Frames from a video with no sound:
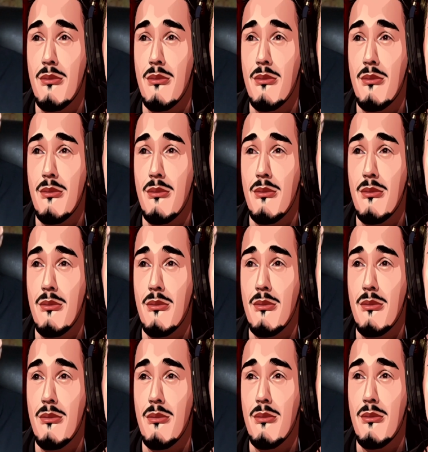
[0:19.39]

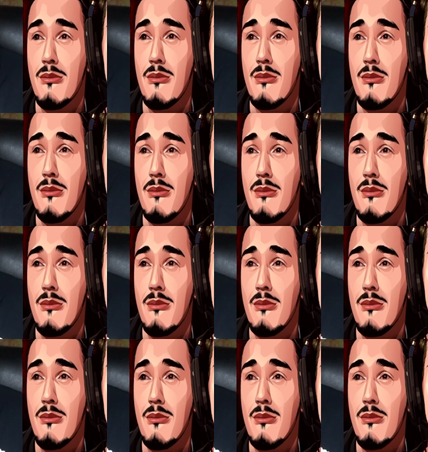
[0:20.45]

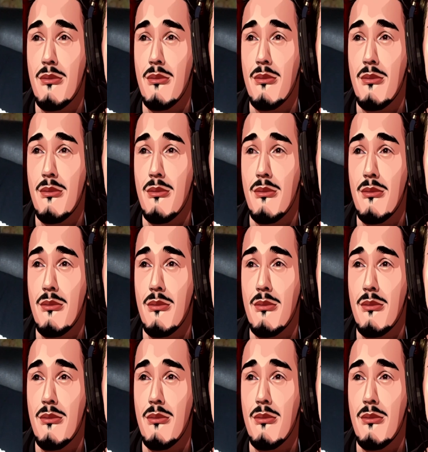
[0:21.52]

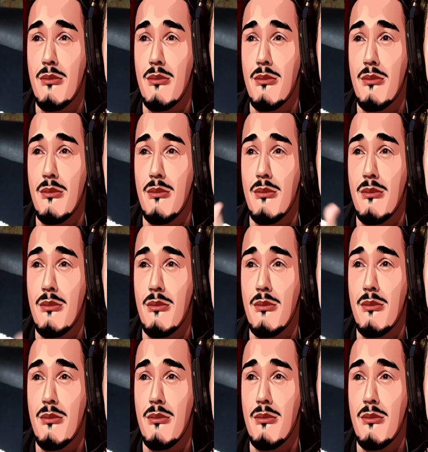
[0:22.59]

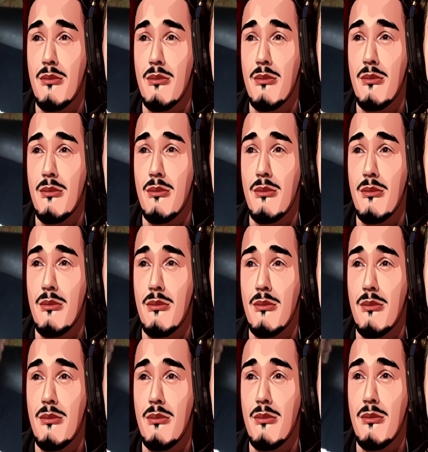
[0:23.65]

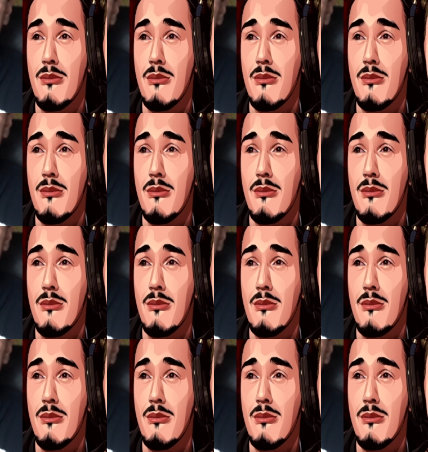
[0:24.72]
This person isn't speaking.